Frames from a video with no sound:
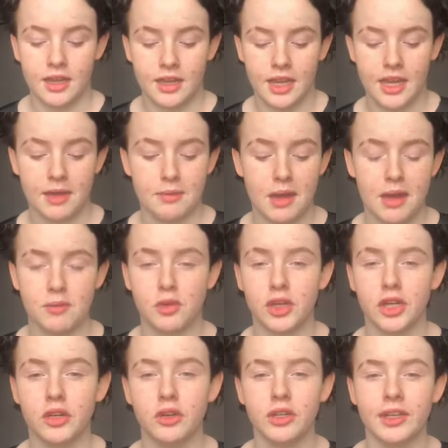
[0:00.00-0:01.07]
I'm going
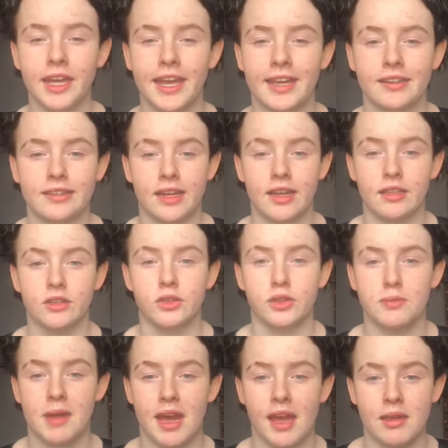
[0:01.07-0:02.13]
to go ahead and do
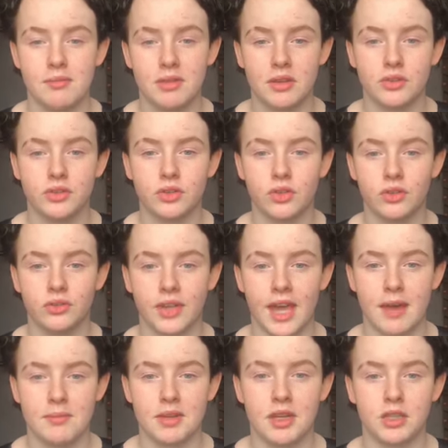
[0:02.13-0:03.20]
my eyebrows off
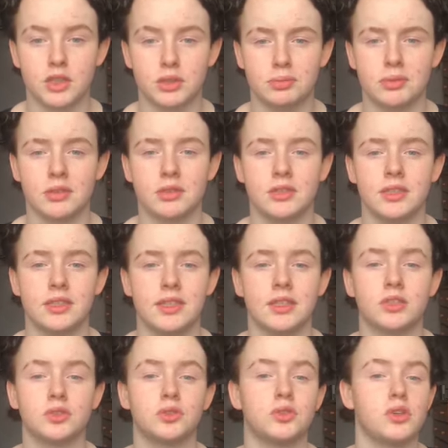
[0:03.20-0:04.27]
camera just because they take
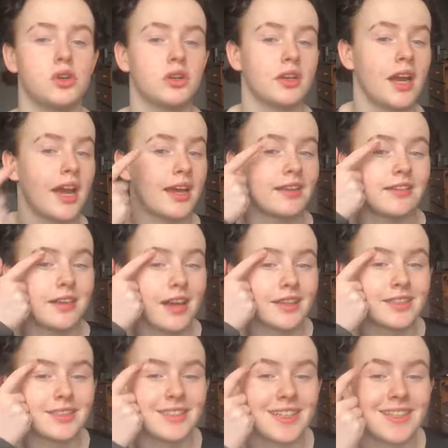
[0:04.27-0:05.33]
so long, and I
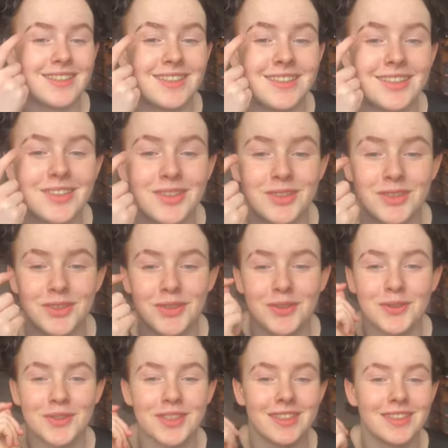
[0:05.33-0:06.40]
decided during
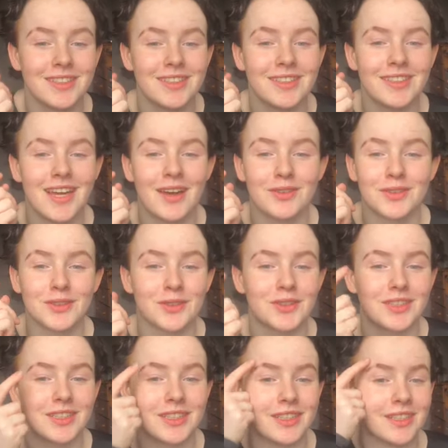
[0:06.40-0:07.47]
quarantine I was going
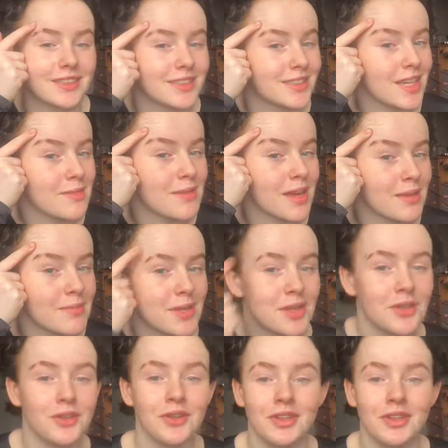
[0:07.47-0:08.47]
to slit my eyebrow.